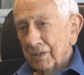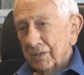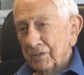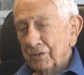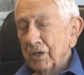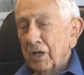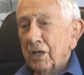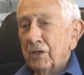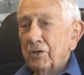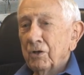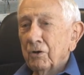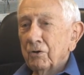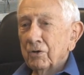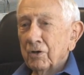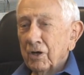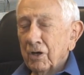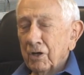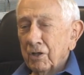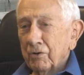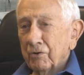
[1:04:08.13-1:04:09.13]
Do no,
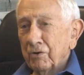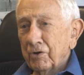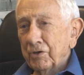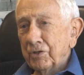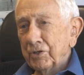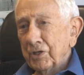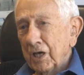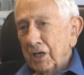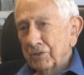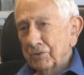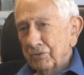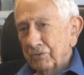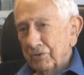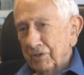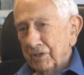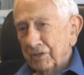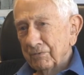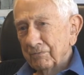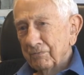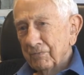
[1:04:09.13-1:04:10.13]
honorary
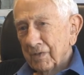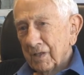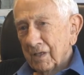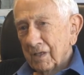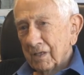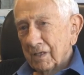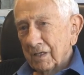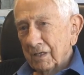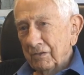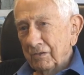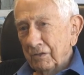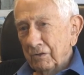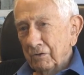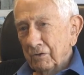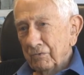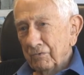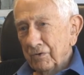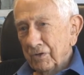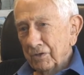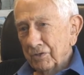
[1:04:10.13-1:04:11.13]
doctorate at the
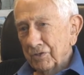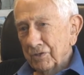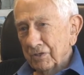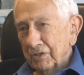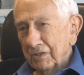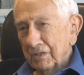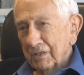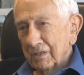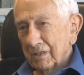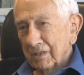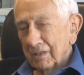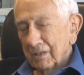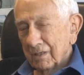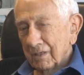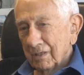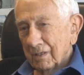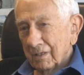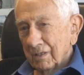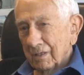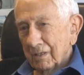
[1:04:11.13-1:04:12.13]
university.
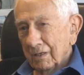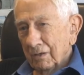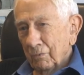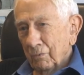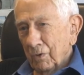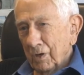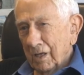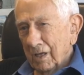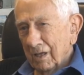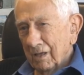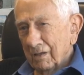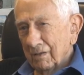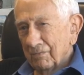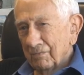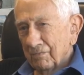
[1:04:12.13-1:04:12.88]
A what?